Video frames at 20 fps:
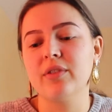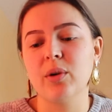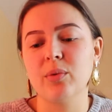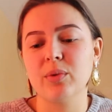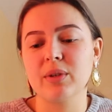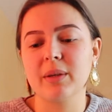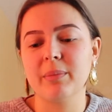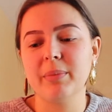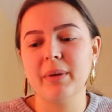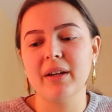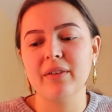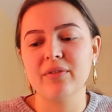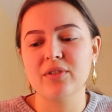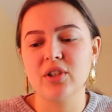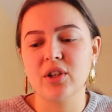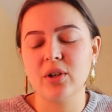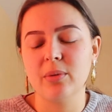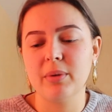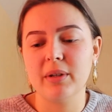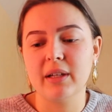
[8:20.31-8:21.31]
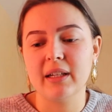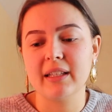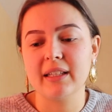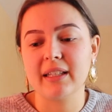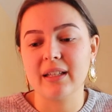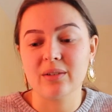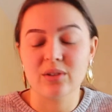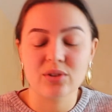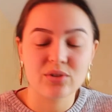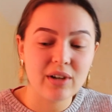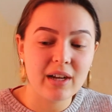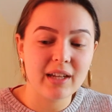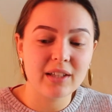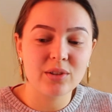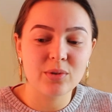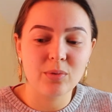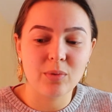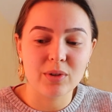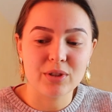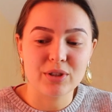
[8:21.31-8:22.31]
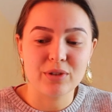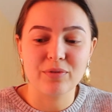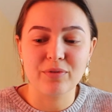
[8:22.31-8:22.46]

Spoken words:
There was a bit of turbulence. I was trying to watch a